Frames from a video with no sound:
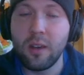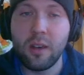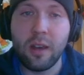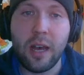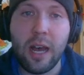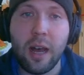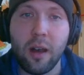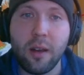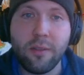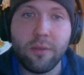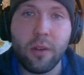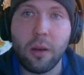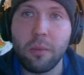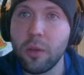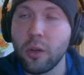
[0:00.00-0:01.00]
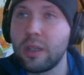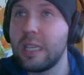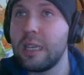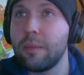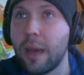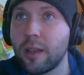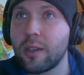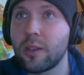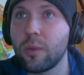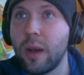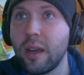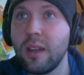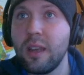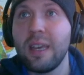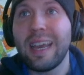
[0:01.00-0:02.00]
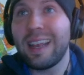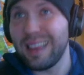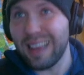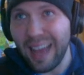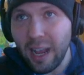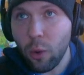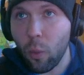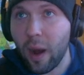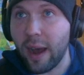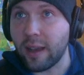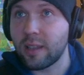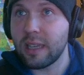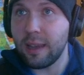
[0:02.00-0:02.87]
uh, from your teammates, right? And likewise,